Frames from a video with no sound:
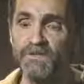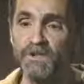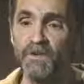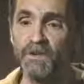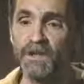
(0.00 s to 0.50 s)
of
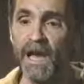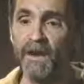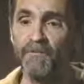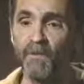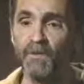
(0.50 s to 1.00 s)
Southern
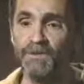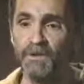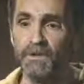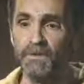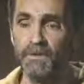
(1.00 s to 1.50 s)

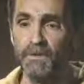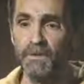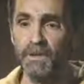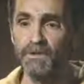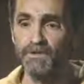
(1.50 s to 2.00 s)
California
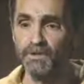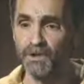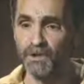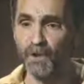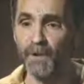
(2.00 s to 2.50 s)
into
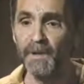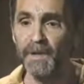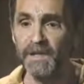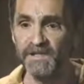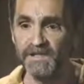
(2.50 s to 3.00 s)
the
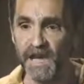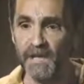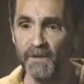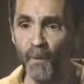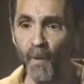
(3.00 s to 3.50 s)
criminally
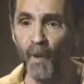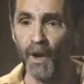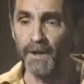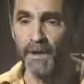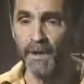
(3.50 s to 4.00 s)
insane
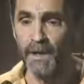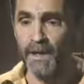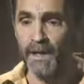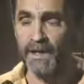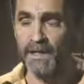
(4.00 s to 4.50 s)
ward,
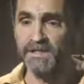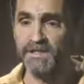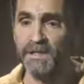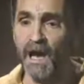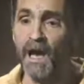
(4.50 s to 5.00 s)
and he
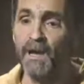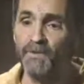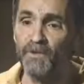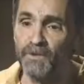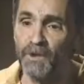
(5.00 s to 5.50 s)
says, I
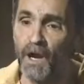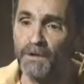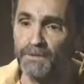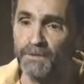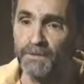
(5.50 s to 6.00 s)
am your
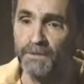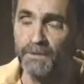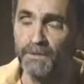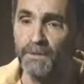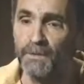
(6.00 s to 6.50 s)
doctor.
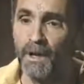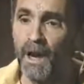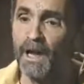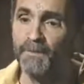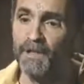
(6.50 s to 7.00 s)

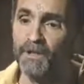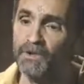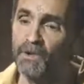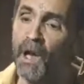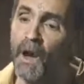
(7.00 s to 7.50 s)
I am
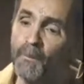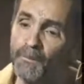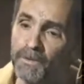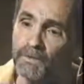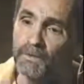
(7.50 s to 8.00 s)
here to
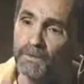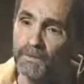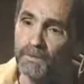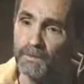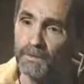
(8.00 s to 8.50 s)
help
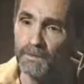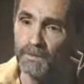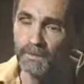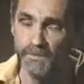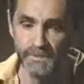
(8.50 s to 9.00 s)

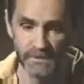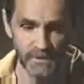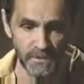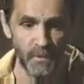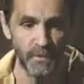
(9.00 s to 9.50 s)

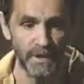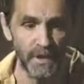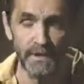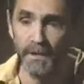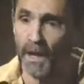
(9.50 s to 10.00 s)
you.
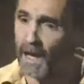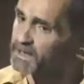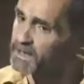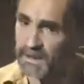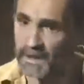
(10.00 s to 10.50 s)
Okay,
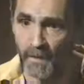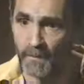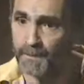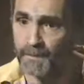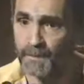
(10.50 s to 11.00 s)
I need help.